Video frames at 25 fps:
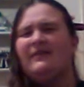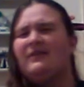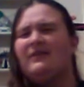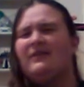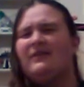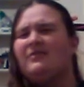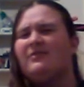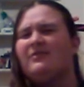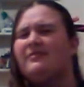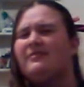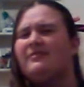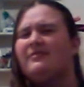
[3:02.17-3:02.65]
that
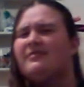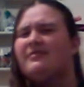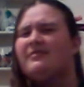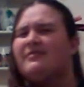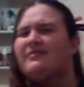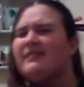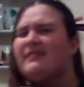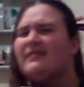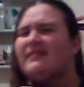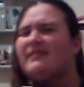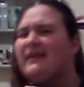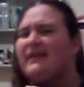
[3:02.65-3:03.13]
you
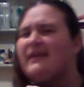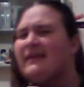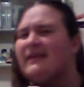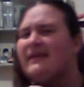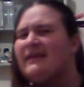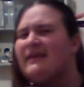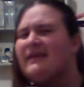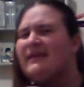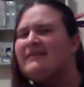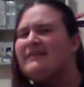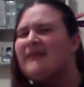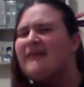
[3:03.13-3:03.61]
think
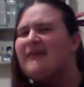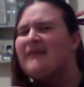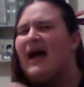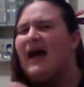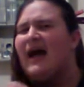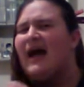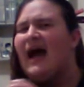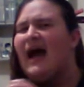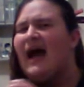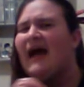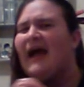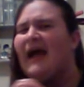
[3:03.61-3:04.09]
is
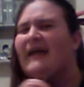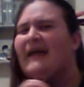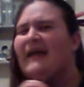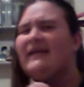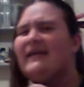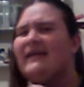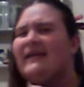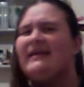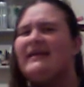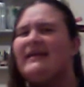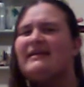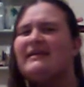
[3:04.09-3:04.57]

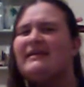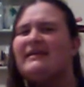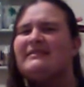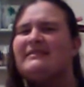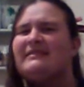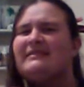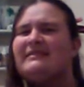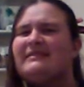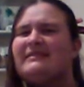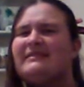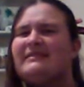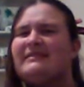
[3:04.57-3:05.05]
hiding a
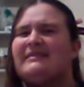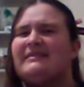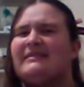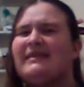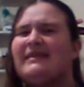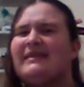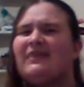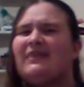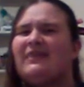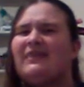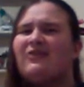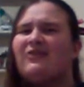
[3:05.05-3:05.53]

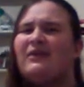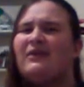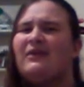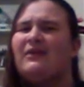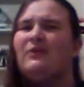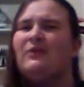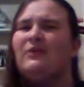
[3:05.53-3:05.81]
secret,